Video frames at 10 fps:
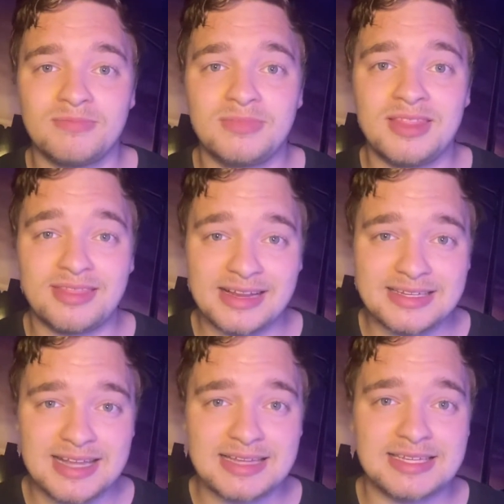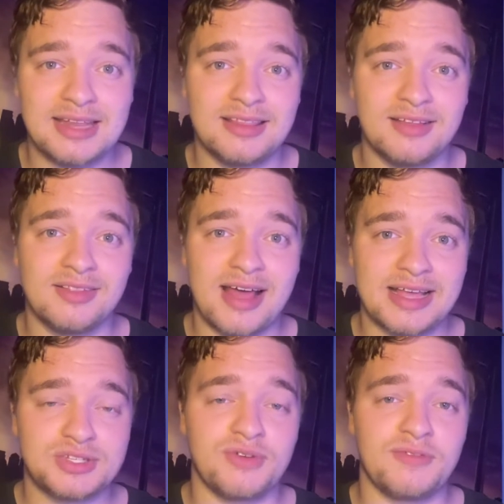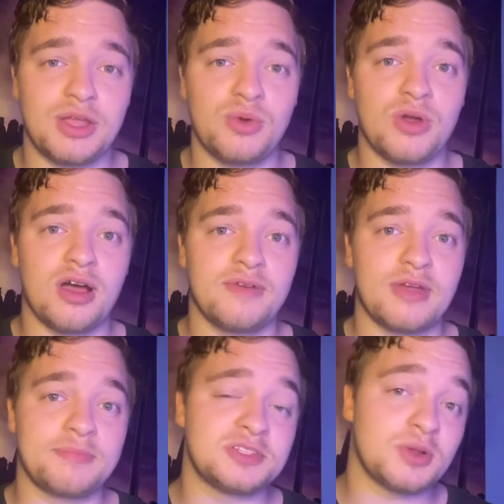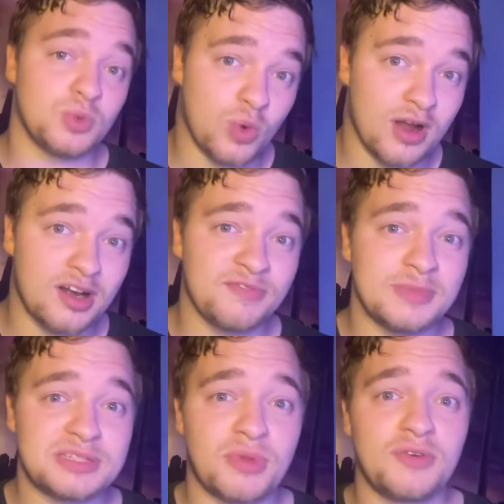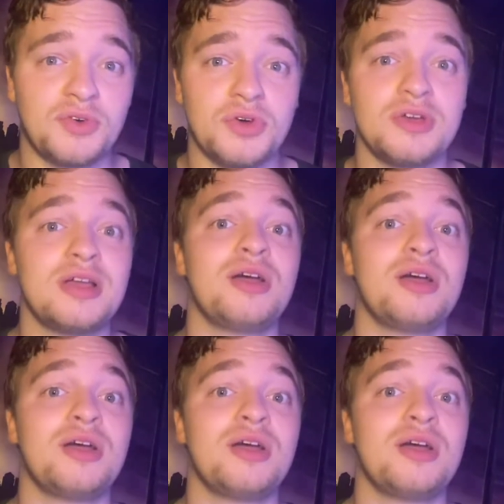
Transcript: the things I said in the last review of episode 1 of Miss Marvel,